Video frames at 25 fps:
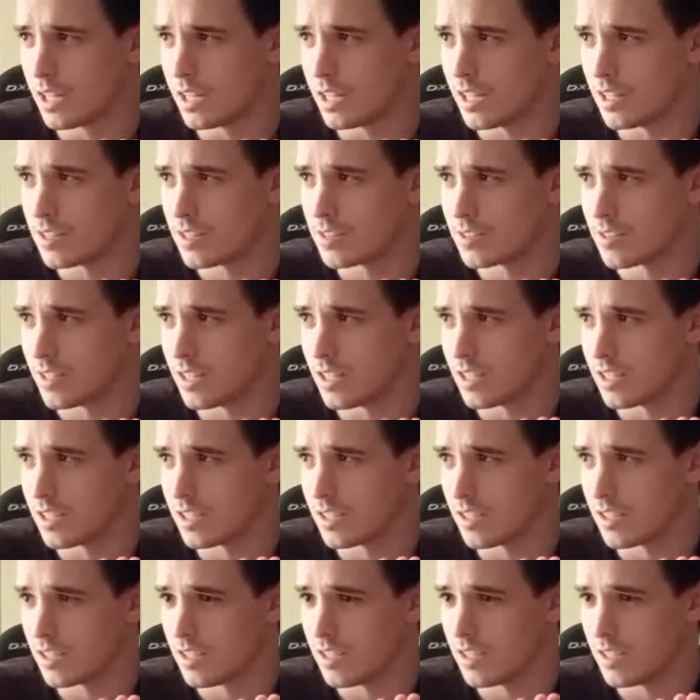I guess
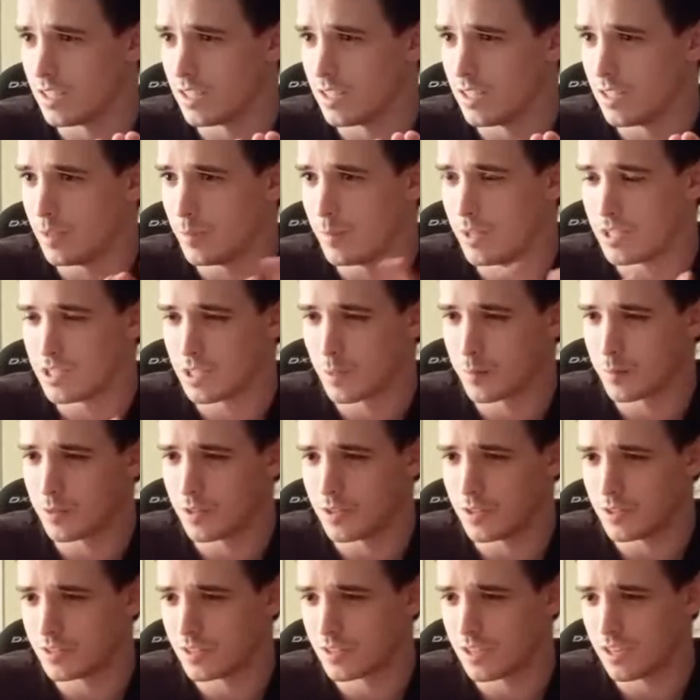like he meets up
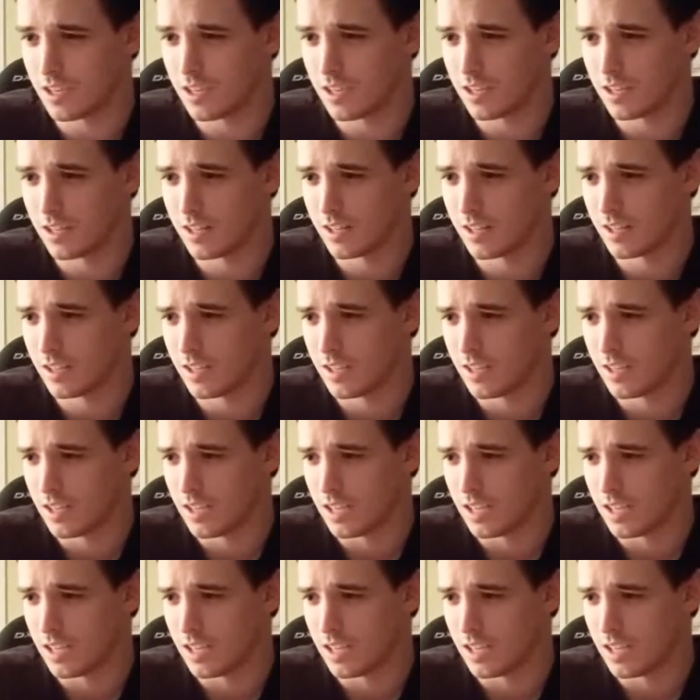with this kid,